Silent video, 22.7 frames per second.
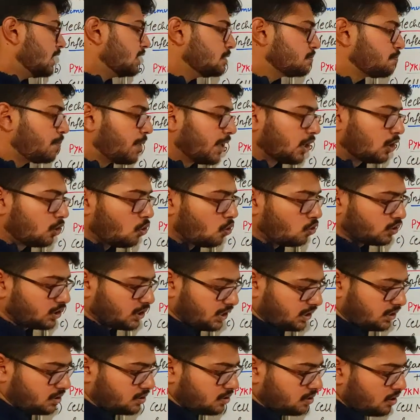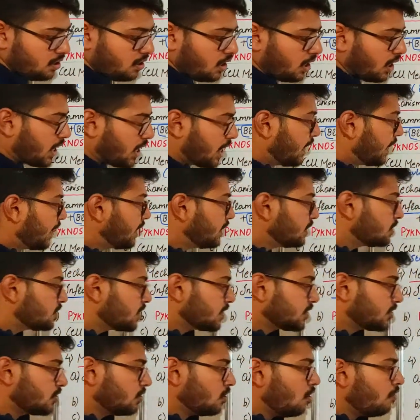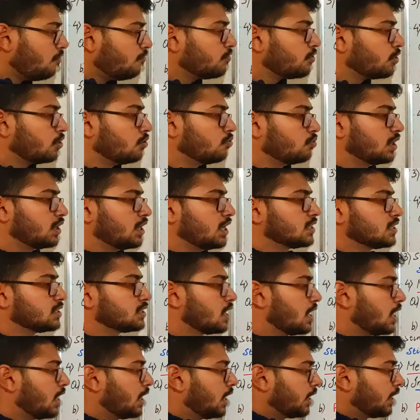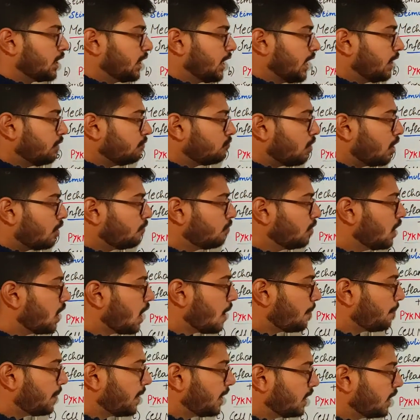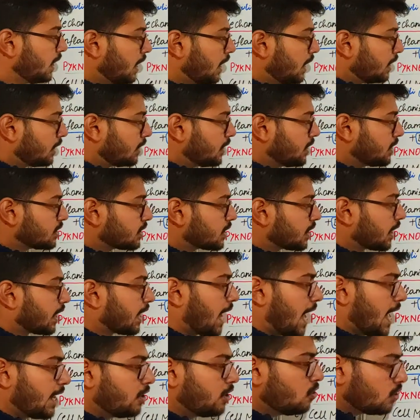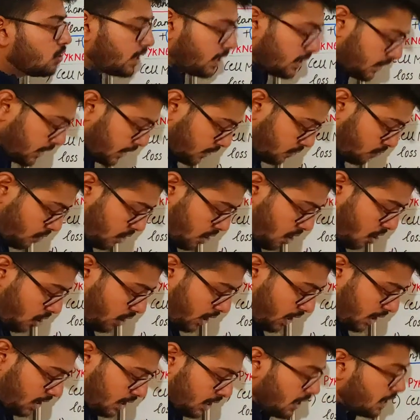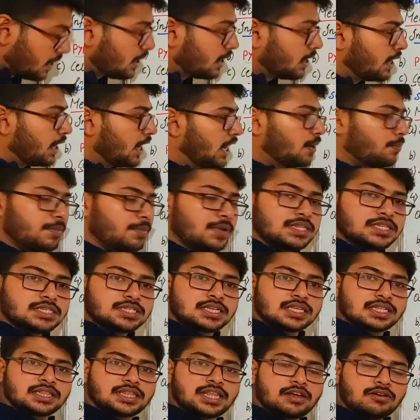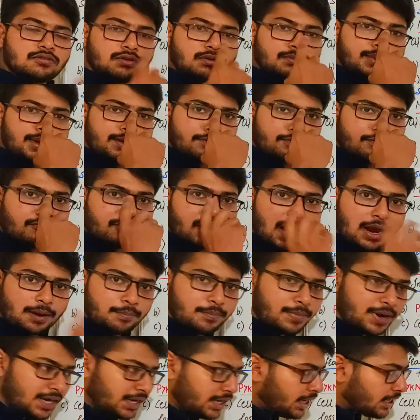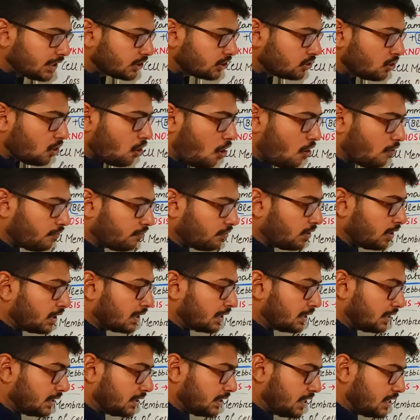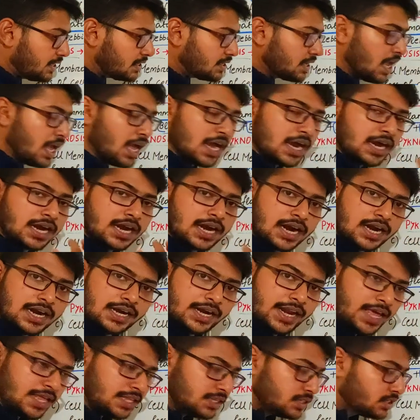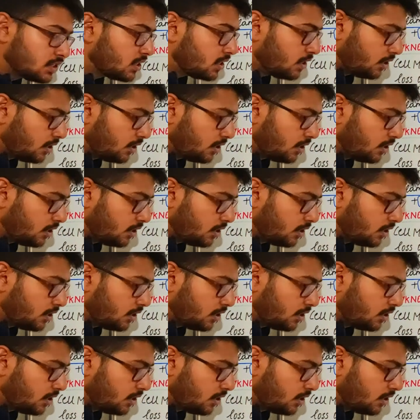as pycnosis, condensation of nucleus. Then what will happen? This karyolysis will occur. It means there will be fragmentation of this condensed